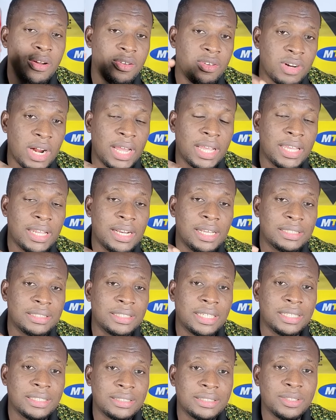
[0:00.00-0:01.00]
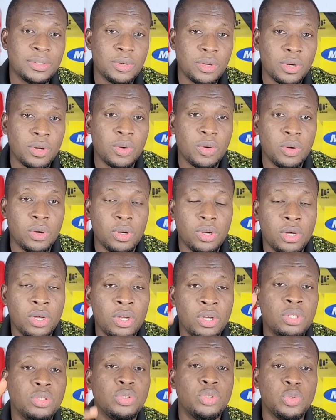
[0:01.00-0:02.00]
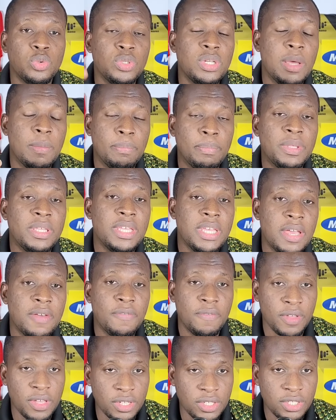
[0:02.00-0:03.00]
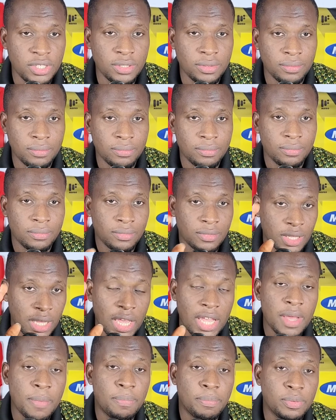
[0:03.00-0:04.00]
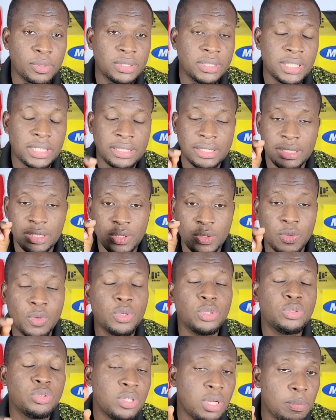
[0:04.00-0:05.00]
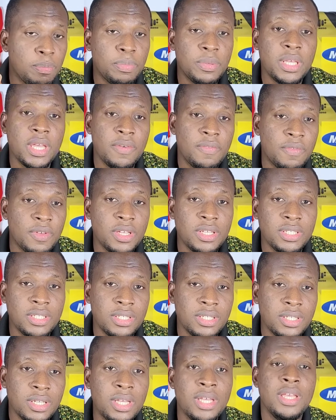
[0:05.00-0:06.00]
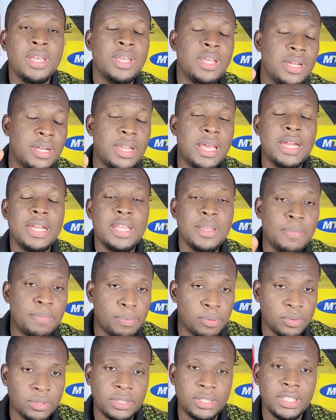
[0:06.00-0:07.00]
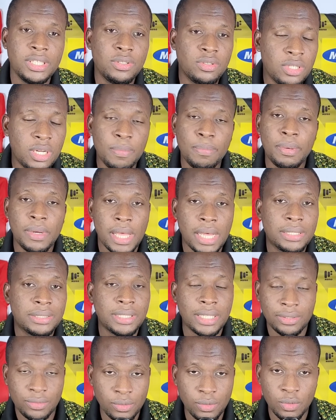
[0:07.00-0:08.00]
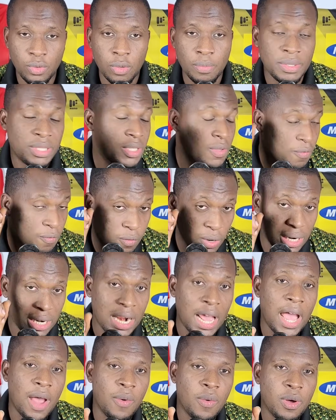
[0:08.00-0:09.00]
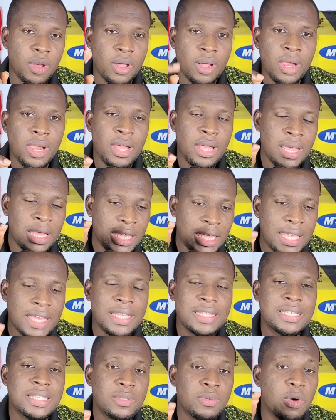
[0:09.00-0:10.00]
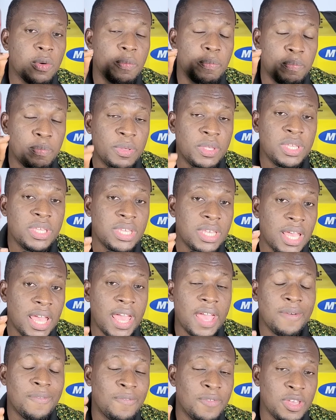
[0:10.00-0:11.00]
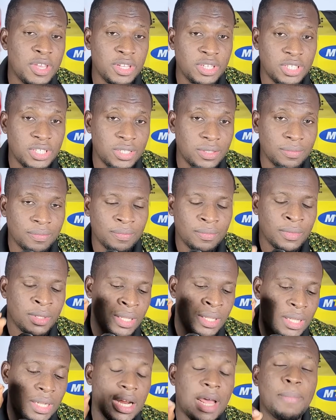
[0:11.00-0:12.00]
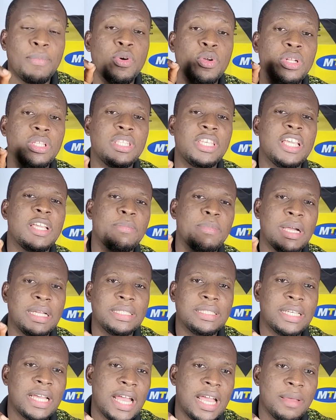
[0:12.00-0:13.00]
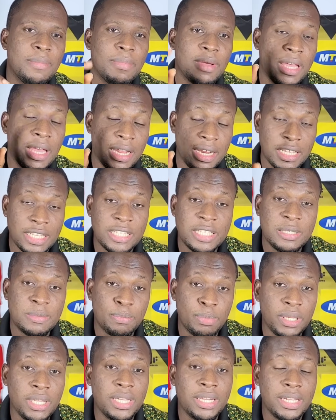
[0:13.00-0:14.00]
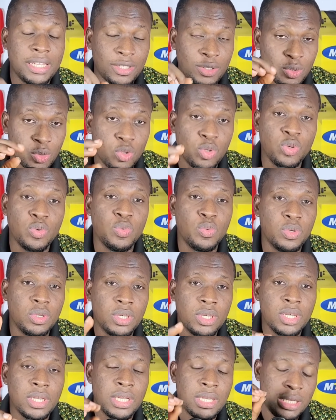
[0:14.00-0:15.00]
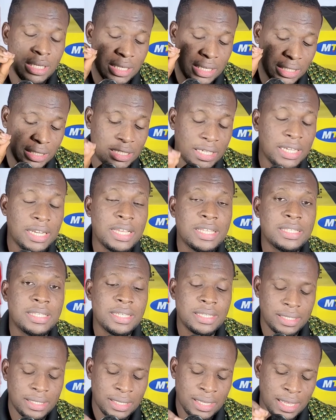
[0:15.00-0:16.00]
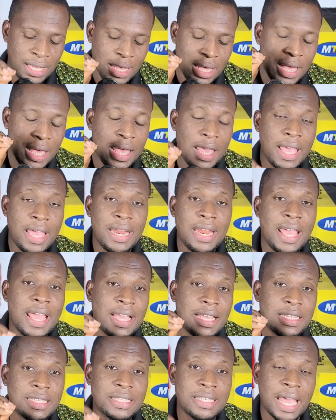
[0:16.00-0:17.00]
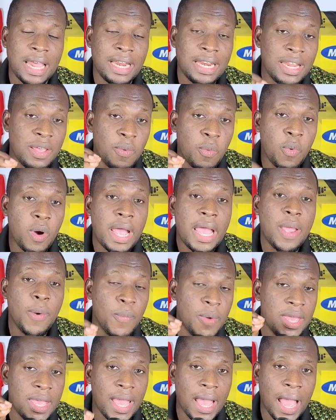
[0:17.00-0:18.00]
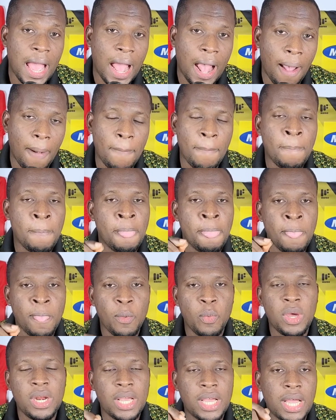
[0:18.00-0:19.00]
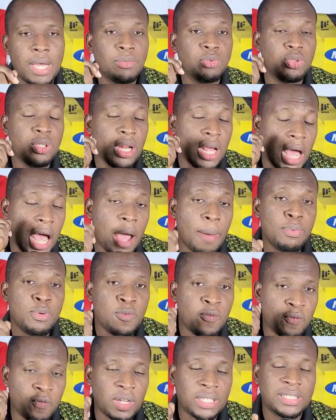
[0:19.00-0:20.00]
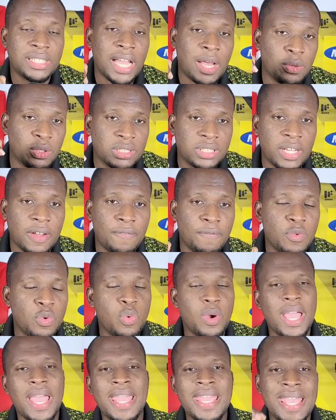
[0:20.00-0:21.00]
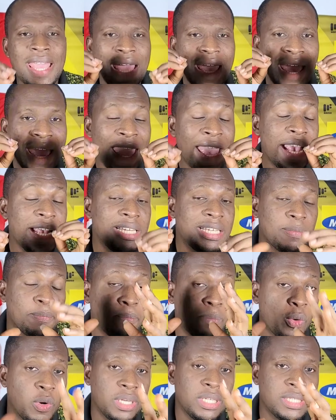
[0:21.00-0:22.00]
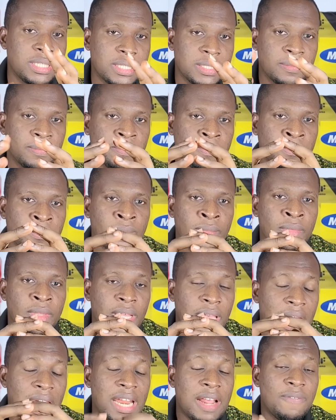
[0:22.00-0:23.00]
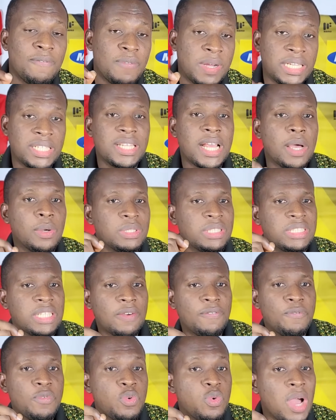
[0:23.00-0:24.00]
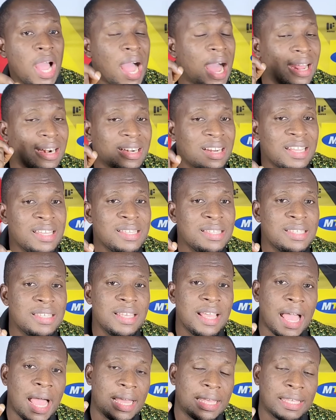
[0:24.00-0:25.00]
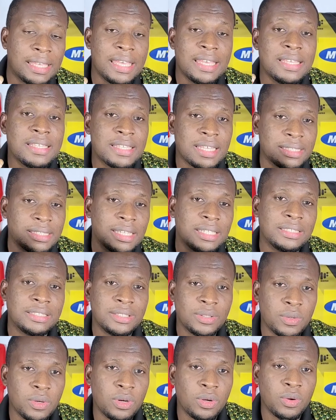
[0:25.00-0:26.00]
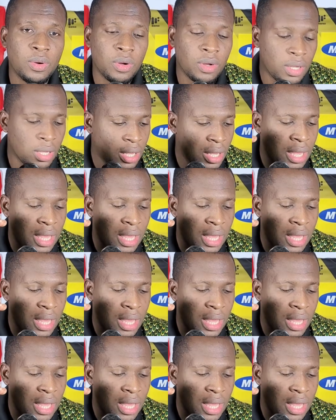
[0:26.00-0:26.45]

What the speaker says: dragging Asante Kotoko to the PFAG. A process. You go to the PFAG, then it proceed to the Player Status Committee. For now, case no PFAG. Now I'm going to take my time and explain it to you. The genesis and exactly where we are when it comes to the Fatawu Safiu. 8 points. And a Fatawu Safiu are raising against Asante Kotoko.